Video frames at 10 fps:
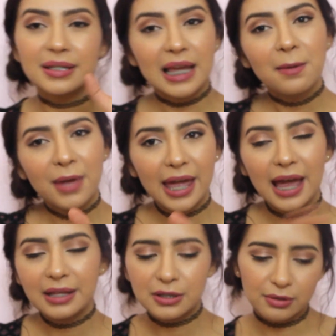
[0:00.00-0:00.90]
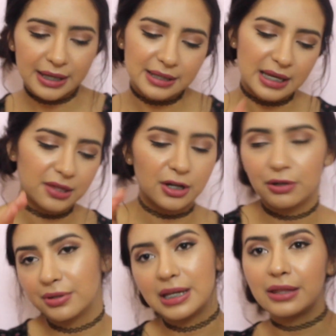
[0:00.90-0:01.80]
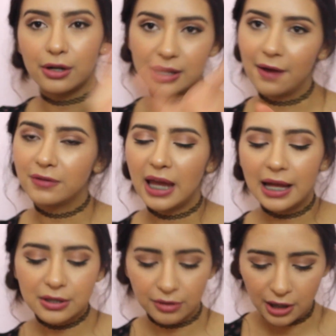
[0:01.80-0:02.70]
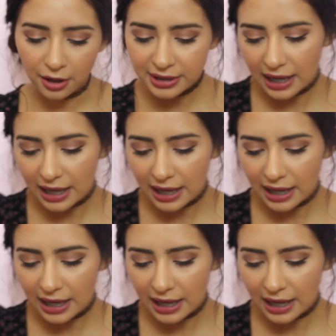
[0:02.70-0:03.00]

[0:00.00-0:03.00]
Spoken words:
same hand, so let's say they're using their left hand, so they all